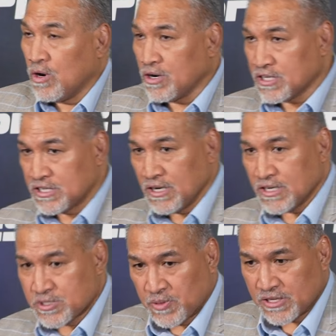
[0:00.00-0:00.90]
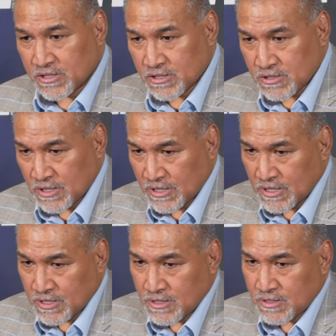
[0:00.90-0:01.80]
Well, it's yeah, it's been
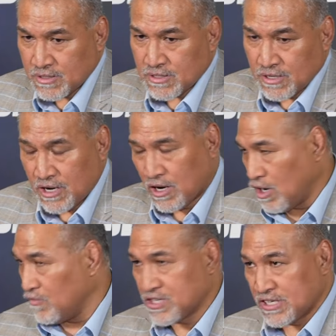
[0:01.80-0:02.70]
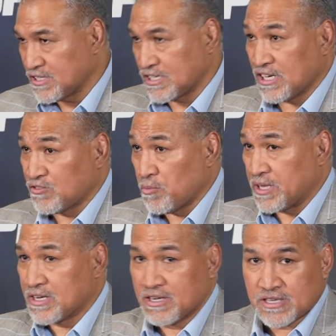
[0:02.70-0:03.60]
uh, obviously successful
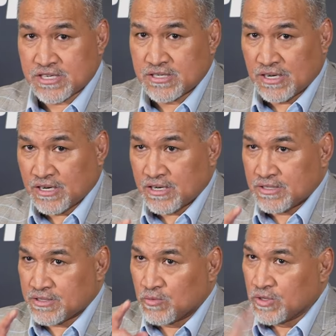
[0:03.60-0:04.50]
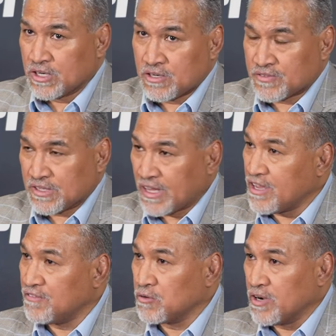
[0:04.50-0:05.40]
because uh, the winner of the light
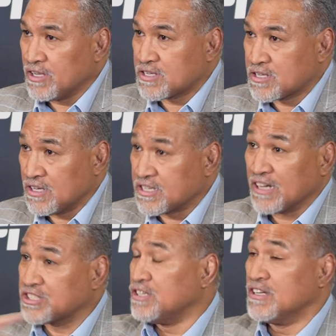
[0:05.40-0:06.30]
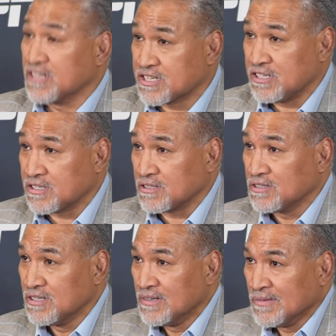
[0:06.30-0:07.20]
heavyweights is actually in the season,
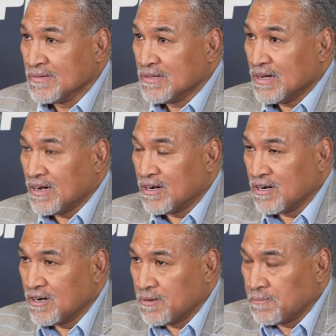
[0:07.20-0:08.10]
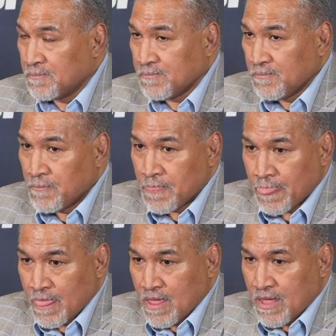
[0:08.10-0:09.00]
um,
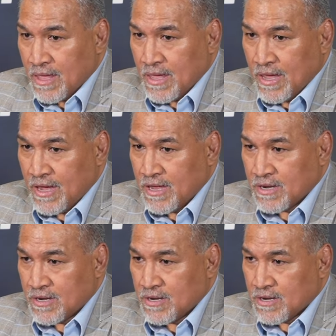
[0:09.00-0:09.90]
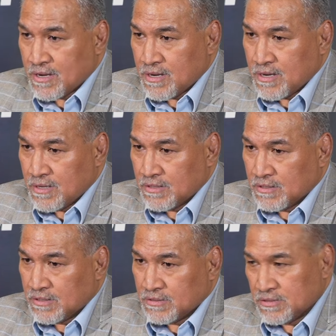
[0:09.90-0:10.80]
and
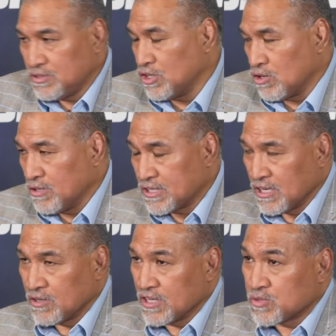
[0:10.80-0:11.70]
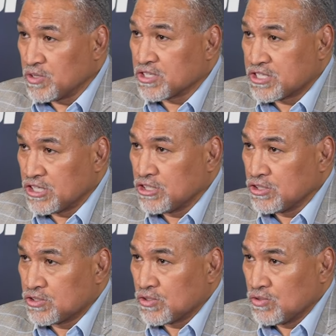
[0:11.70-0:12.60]
uh, you know, again, as we
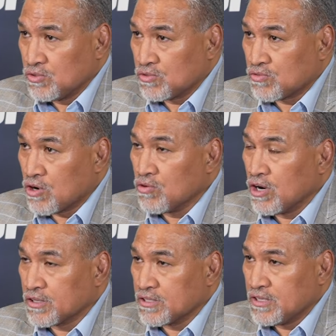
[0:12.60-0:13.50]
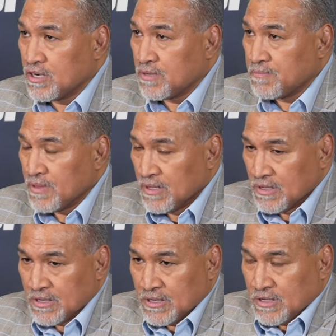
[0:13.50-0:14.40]
continue to grow all the um,
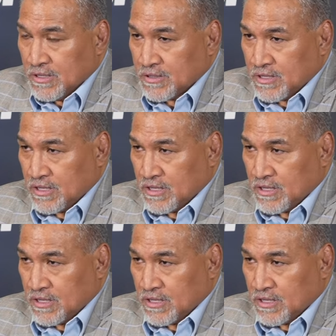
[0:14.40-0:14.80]
the